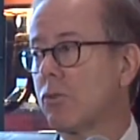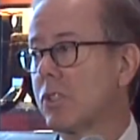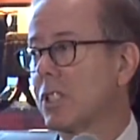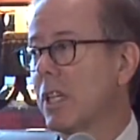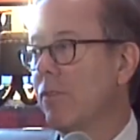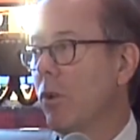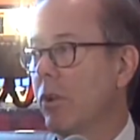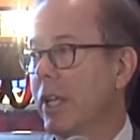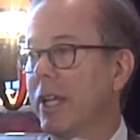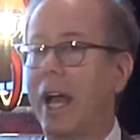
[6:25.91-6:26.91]
receive
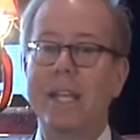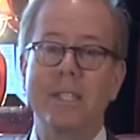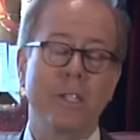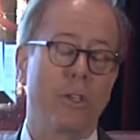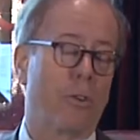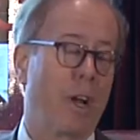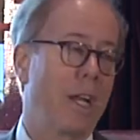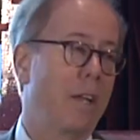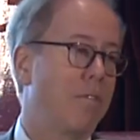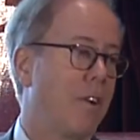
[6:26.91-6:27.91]
only 90 or
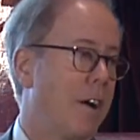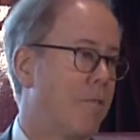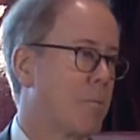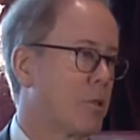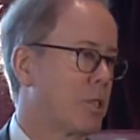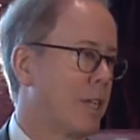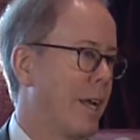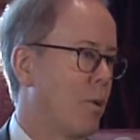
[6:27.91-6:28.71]
85%